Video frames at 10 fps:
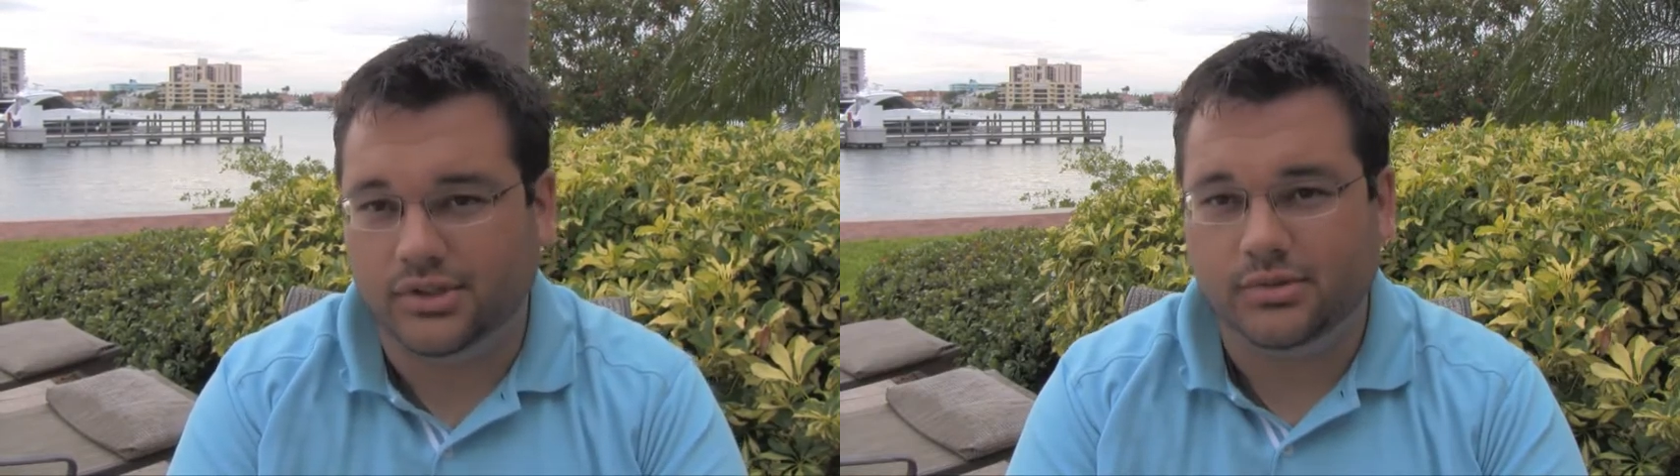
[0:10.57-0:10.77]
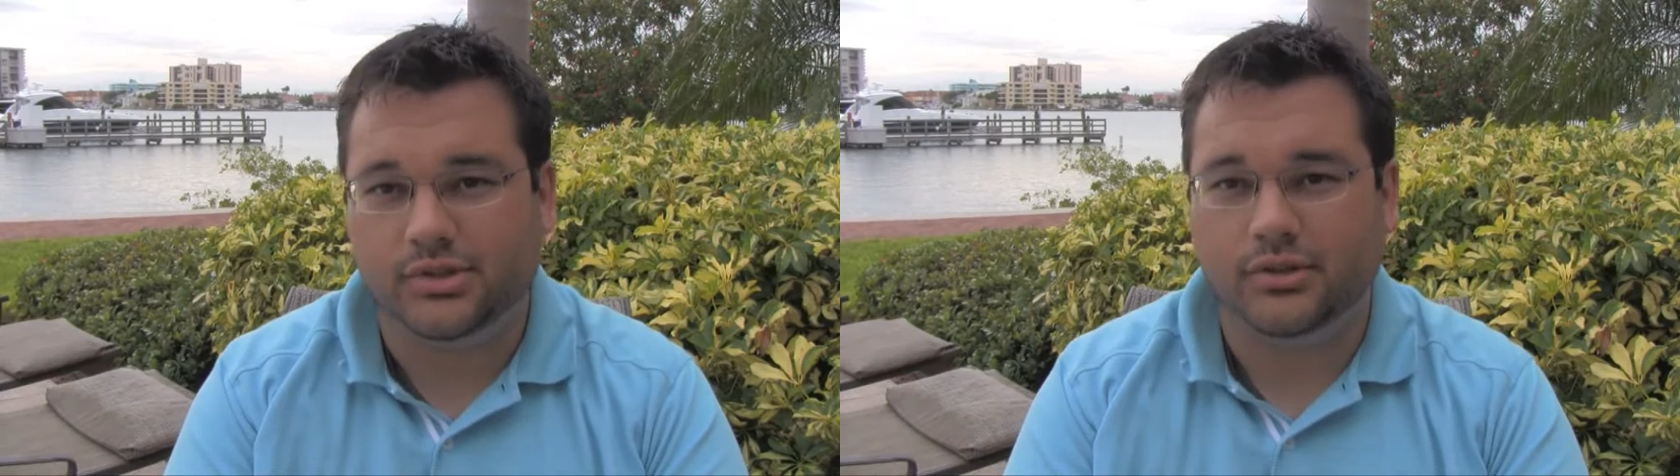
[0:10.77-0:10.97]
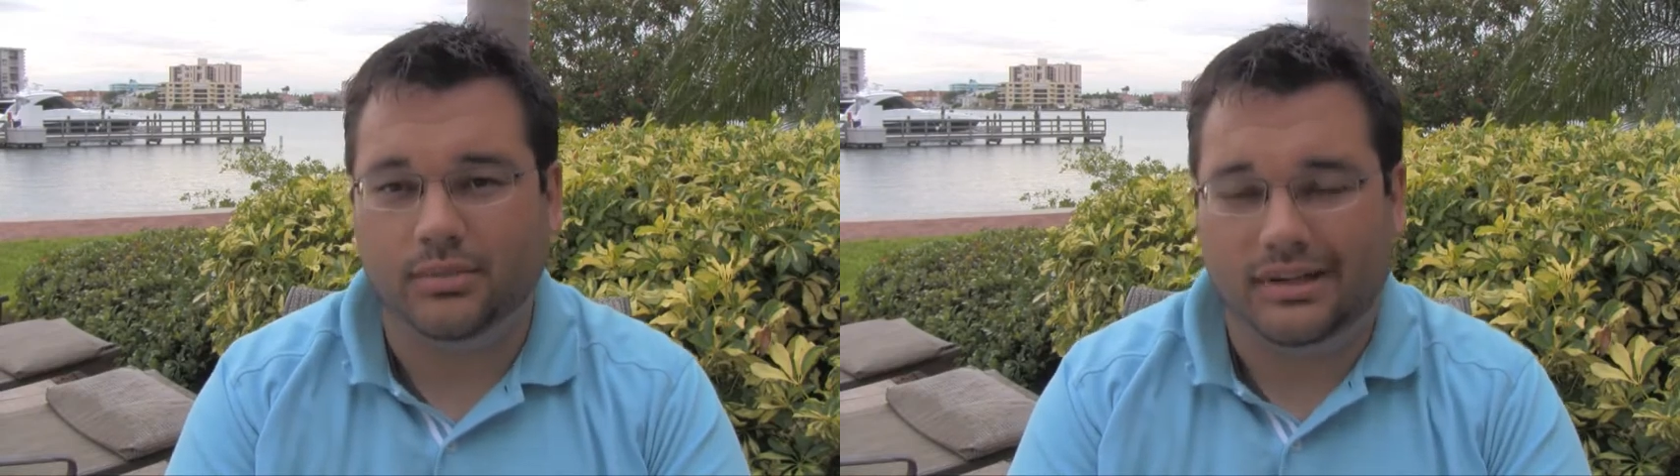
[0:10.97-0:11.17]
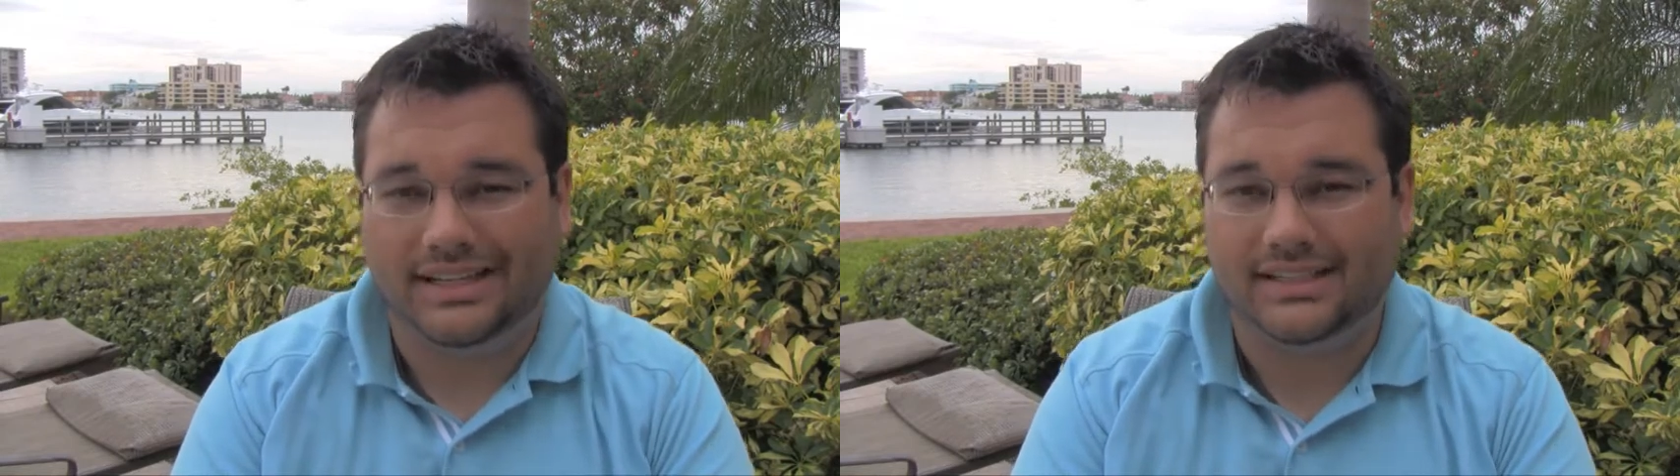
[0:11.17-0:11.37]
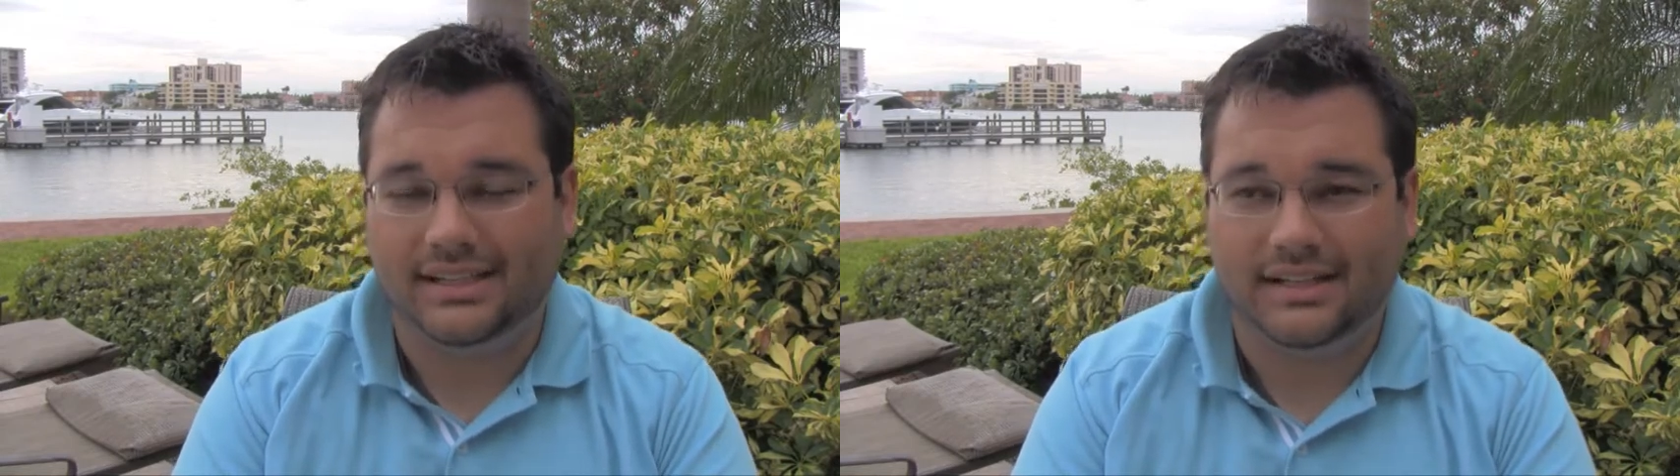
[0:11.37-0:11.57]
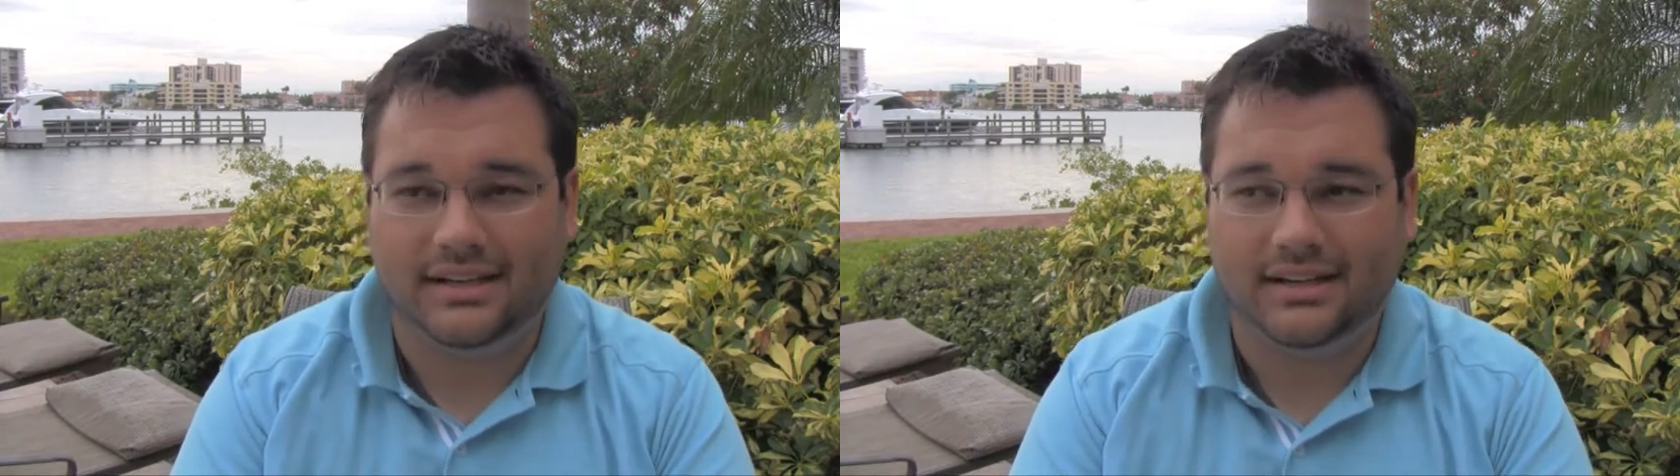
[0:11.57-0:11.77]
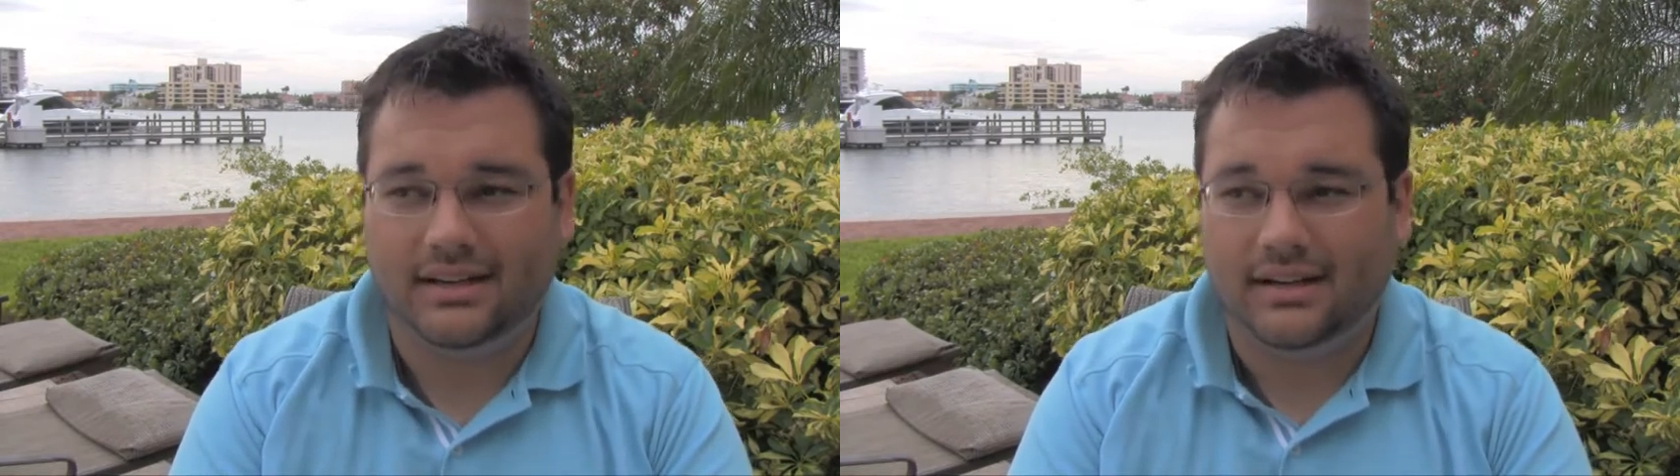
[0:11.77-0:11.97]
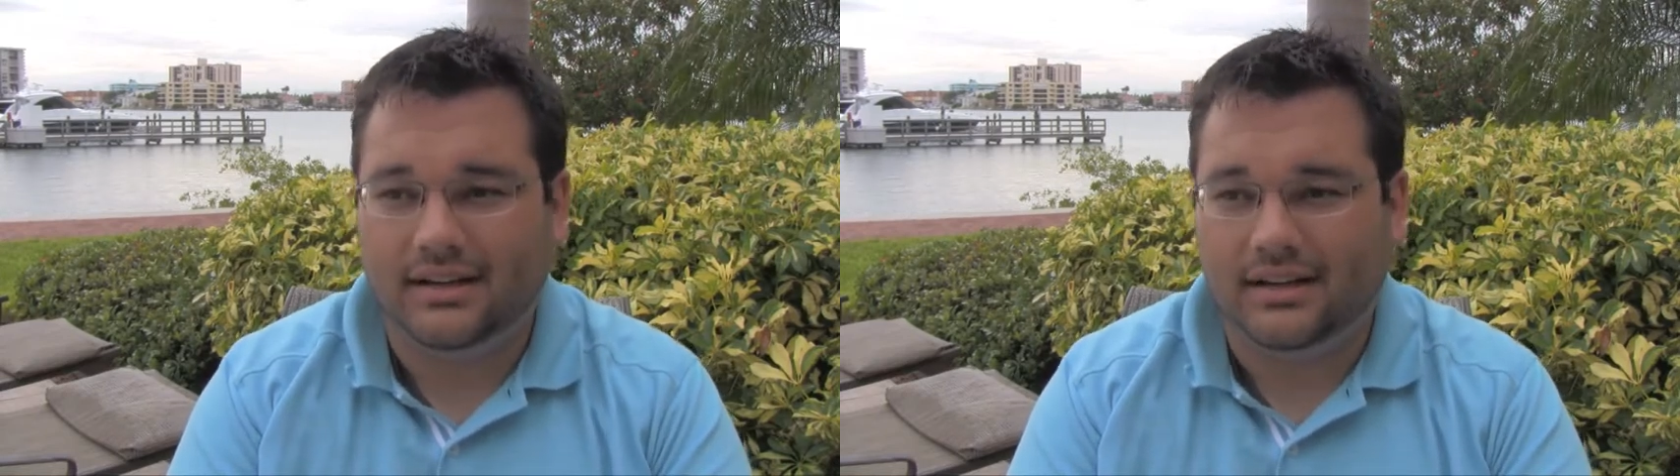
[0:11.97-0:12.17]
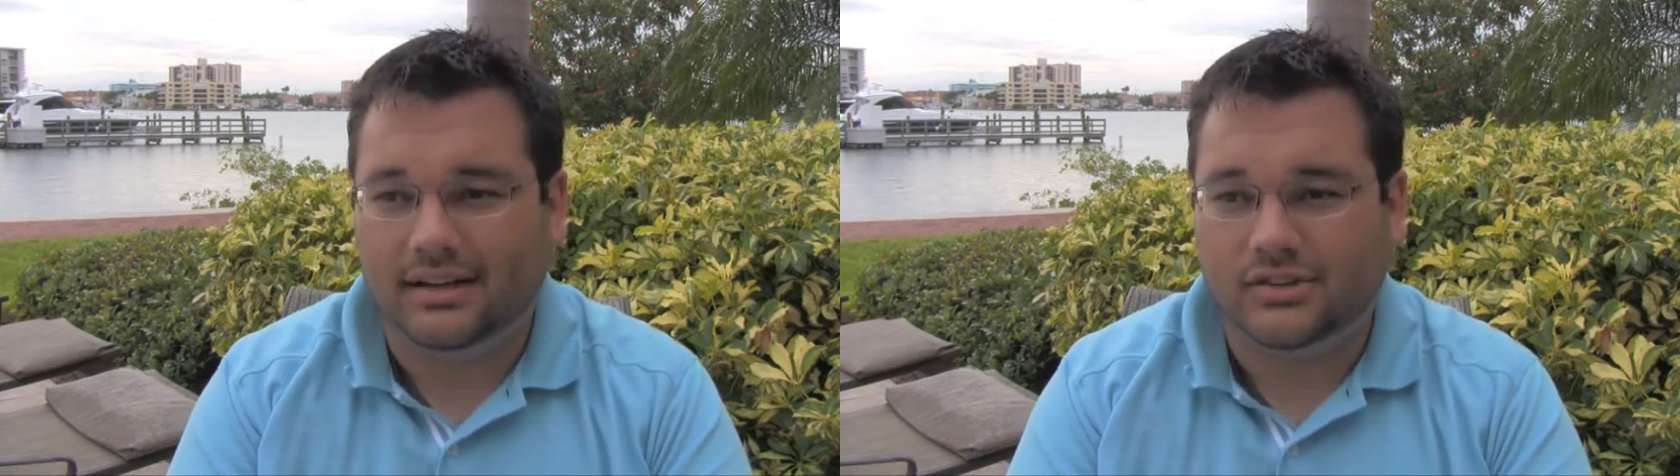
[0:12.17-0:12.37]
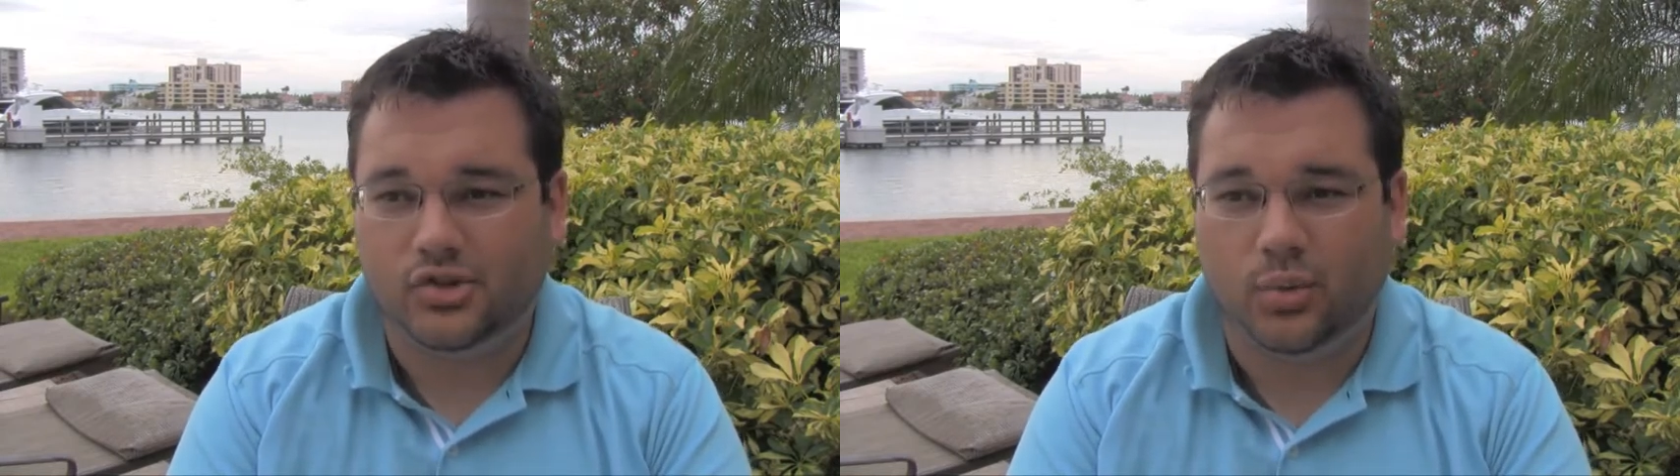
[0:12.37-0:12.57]
YouTube, LinkedIn,
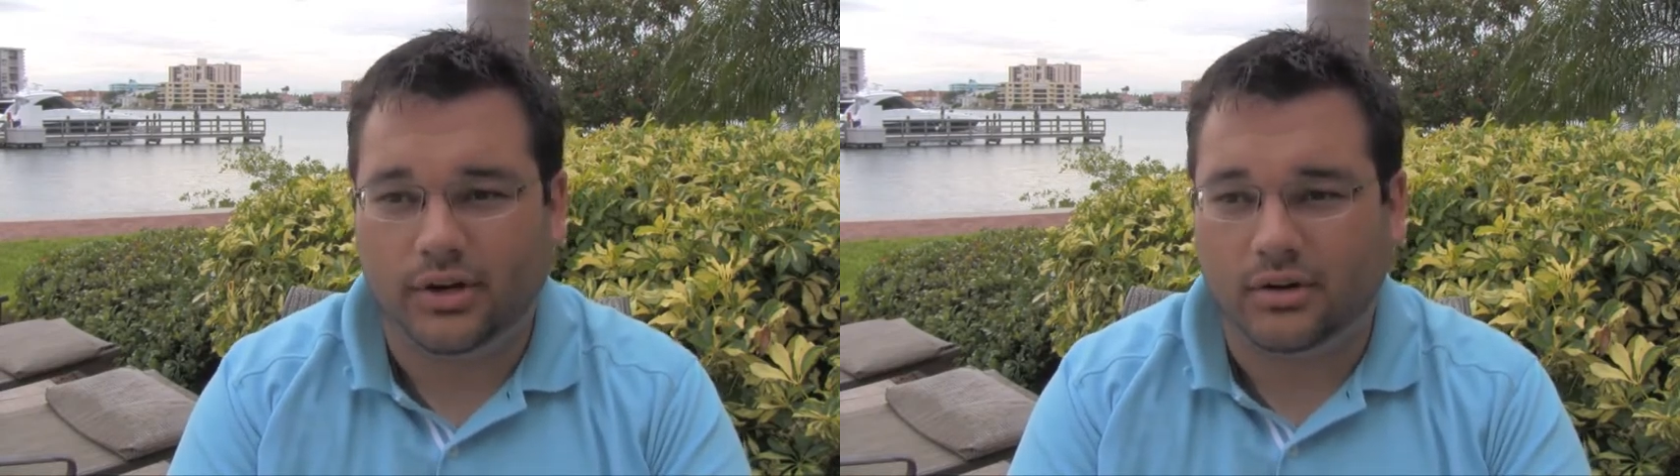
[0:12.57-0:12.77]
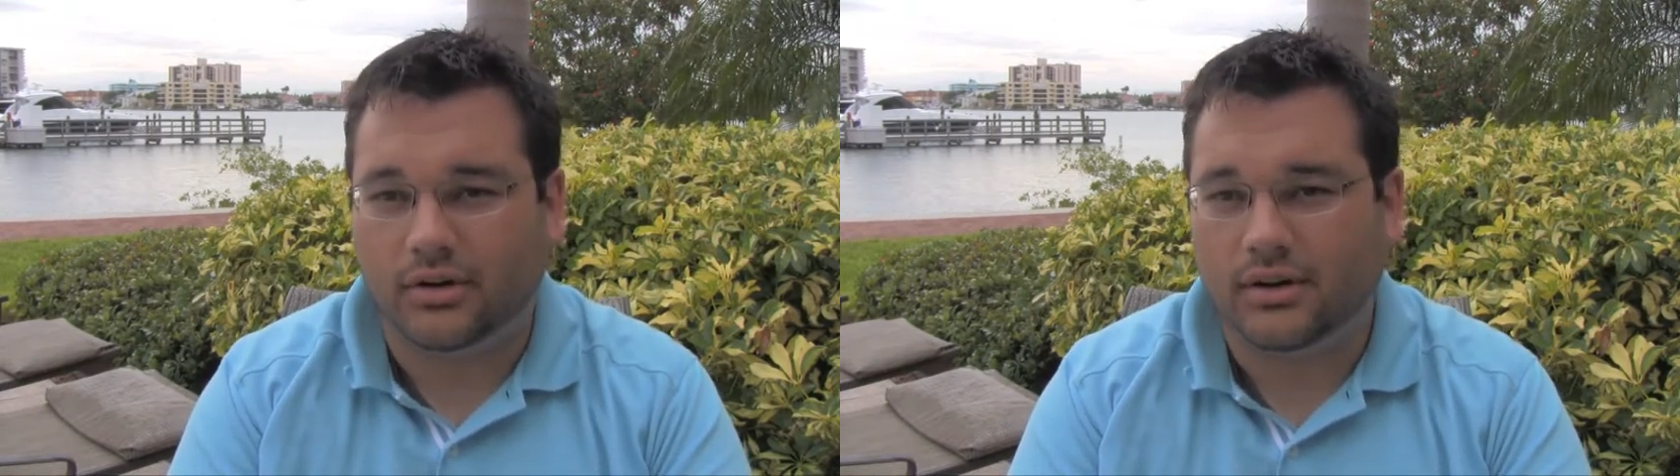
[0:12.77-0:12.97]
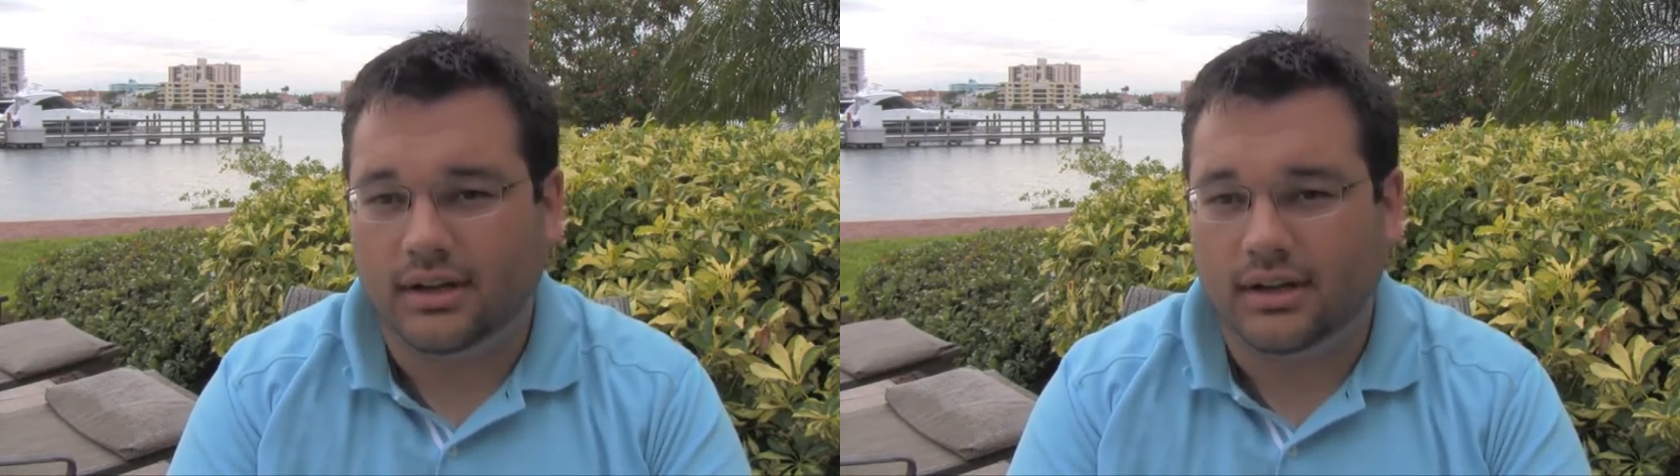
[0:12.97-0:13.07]
Twitter